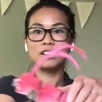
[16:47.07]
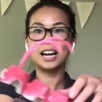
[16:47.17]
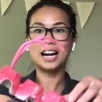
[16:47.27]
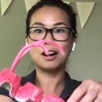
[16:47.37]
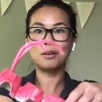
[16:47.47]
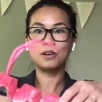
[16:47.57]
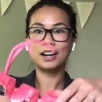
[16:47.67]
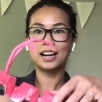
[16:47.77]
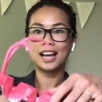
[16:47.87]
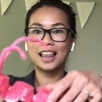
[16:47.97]

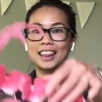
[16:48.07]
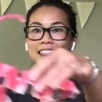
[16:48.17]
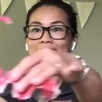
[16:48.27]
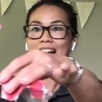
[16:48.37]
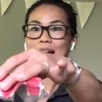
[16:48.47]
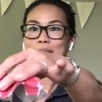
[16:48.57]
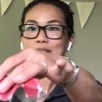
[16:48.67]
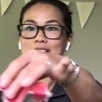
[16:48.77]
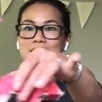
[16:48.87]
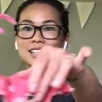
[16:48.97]
our
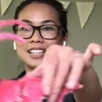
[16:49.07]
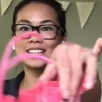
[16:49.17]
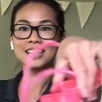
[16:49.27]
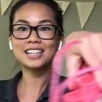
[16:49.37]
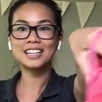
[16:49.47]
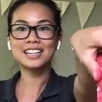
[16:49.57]
lobster.